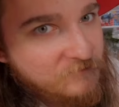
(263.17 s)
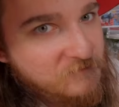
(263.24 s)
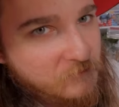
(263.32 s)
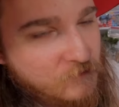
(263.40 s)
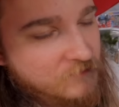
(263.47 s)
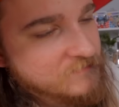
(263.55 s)
It's
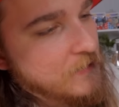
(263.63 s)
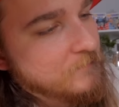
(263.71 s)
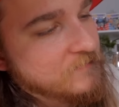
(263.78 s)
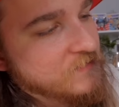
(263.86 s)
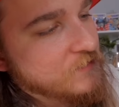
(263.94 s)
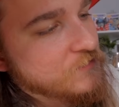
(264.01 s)
a good time
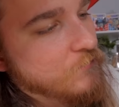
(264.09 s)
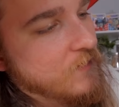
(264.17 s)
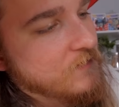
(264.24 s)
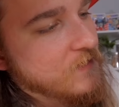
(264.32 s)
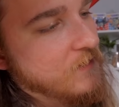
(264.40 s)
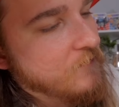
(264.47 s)
to tell you
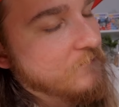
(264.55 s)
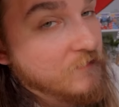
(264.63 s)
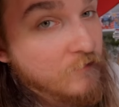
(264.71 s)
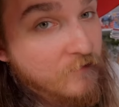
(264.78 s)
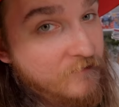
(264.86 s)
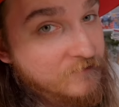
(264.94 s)
right now to
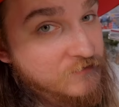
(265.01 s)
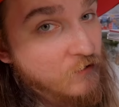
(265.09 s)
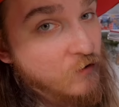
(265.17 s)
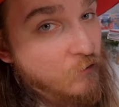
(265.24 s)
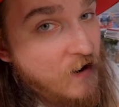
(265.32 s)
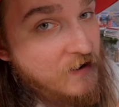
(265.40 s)
go to the
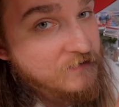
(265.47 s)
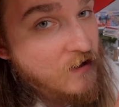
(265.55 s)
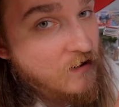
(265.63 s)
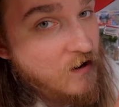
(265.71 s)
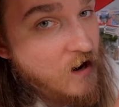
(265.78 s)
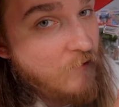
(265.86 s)

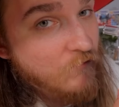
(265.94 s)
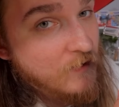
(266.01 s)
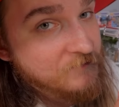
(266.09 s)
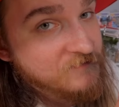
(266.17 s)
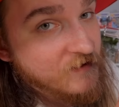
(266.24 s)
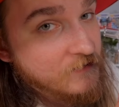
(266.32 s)
dokaryan.com
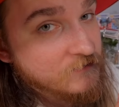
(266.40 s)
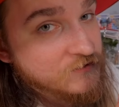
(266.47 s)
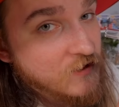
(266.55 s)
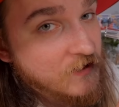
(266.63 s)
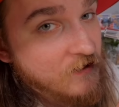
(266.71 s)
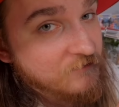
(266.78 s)
website,
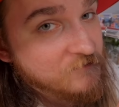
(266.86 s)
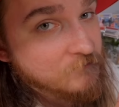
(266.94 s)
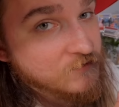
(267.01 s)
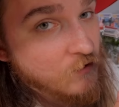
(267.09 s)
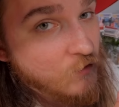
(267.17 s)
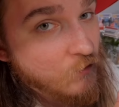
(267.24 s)
check out some
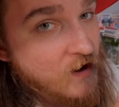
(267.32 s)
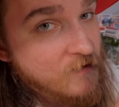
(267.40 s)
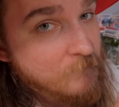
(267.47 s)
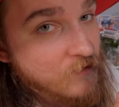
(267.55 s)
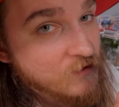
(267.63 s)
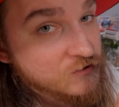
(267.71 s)

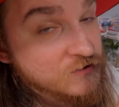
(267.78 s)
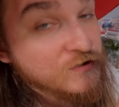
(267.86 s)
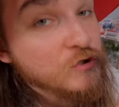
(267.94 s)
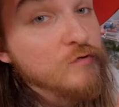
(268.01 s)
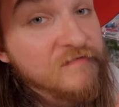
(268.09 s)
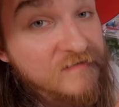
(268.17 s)
Dokaryan merch.
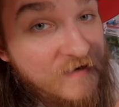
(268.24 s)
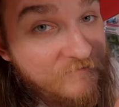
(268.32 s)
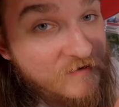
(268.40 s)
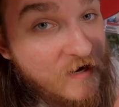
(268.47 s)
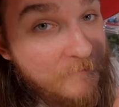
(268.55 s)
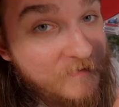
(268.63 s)
New
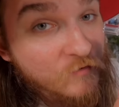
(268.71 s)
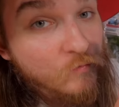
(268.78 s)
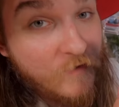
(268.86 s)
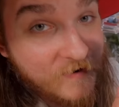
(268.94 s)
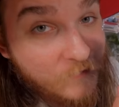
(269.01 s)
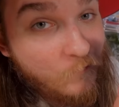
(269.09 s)
stuff coming
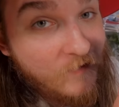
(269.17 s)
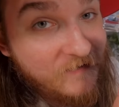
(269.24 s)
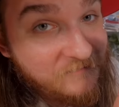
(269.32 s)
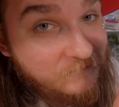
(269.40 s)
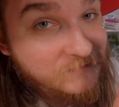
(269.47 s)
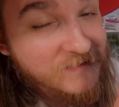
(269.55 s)
right away,
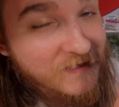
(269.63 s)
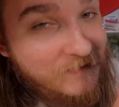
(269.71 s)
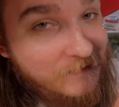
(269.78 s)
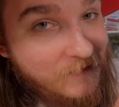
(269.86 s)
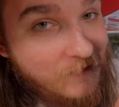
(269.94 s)
so check it